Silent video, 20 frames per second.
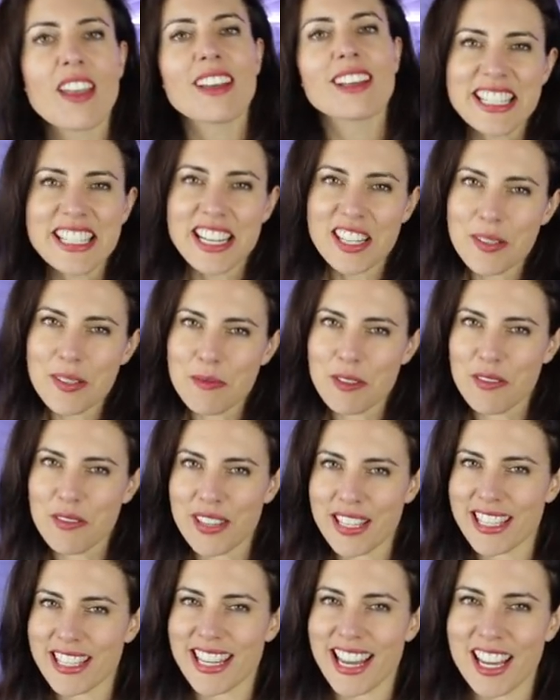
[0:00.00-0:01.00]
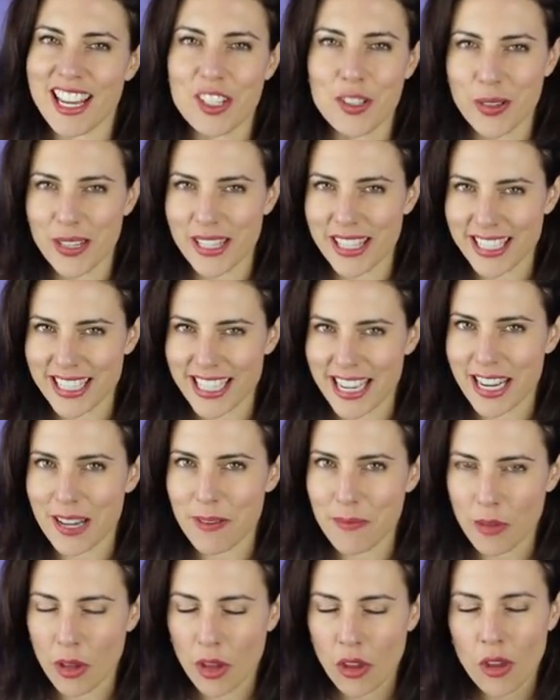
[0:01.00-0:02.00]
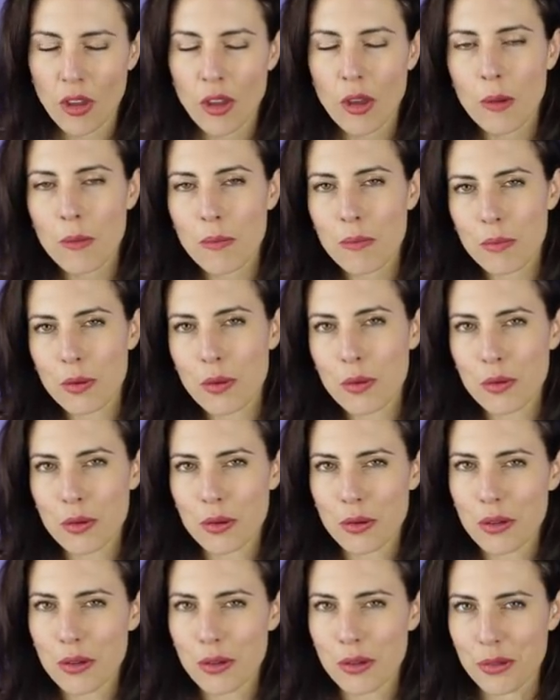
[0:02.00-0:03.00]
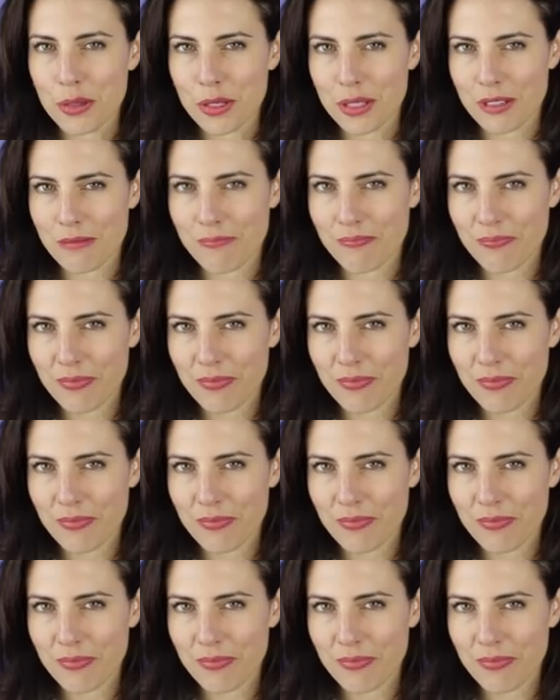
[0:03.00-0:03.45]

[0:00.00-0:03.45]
Another movie star joined the team. Paul Cruise.